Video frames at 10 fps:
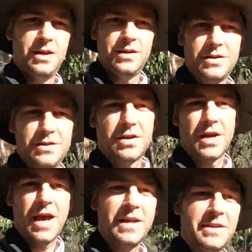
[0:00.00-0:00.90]
She's on
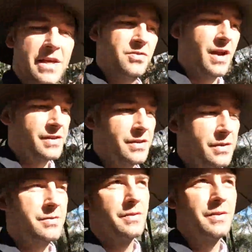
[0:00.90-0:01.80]
an 8-day trek,
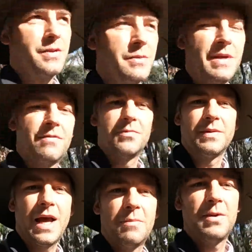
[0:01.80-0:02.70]
so it's come down from
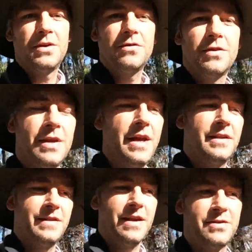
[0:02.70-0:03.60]
Kalamunda and
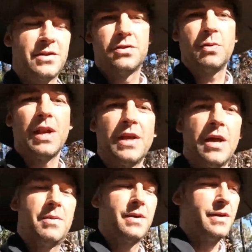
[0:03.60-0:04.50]
heading down to Dwelling Up.